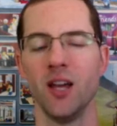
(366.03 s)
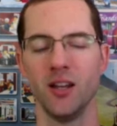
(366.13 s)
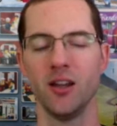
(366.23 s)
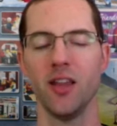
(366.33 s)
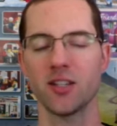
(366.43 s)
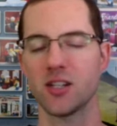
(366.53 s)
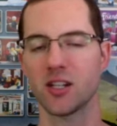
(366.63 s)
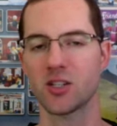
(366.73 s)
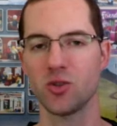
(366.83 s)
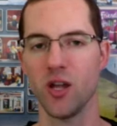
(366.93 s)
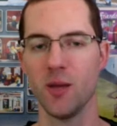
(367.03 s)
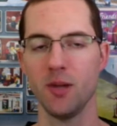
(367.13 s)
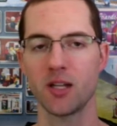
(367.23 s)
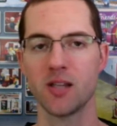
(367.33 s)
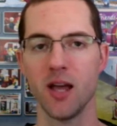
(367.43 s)
Now that's an extreme
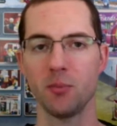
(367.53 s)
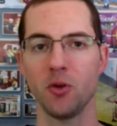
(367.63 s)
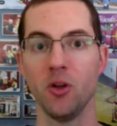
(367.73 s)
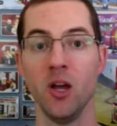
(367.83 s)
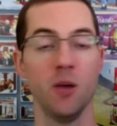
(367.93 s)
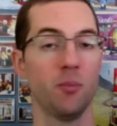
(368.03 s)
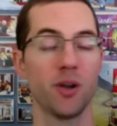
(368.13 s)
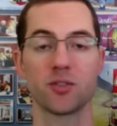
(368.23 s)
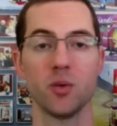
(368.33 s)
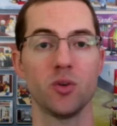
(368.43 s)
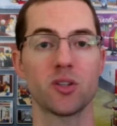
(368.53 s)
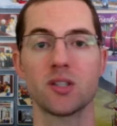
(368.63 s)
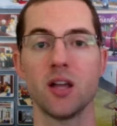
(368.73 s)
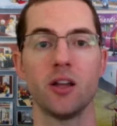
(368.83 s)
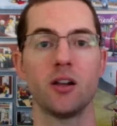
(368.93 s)
example, but if someone's
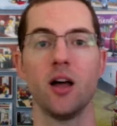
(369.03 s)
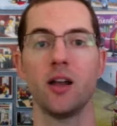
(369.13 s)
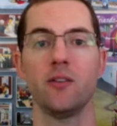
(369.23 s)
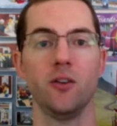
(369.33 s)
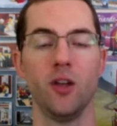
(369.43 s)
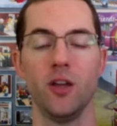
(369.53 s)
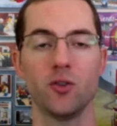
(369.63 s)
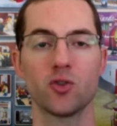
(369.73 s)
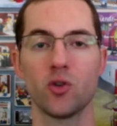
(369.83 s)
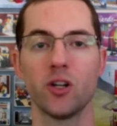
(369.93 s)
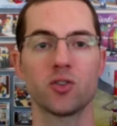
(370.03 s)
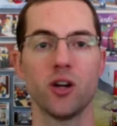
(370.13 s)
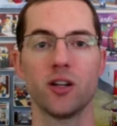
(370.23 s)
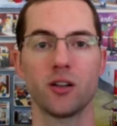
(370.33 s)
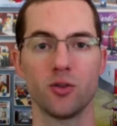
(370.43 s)
selling a lot of inventory and
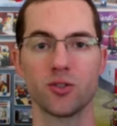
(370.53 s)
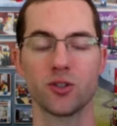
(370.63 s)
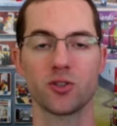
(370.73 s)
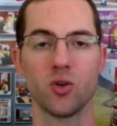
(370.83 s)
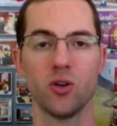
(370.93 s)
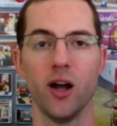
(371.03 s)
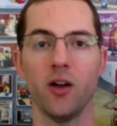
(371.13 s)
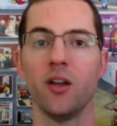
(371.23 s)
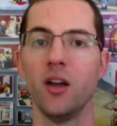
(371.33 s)
trying to close their store out,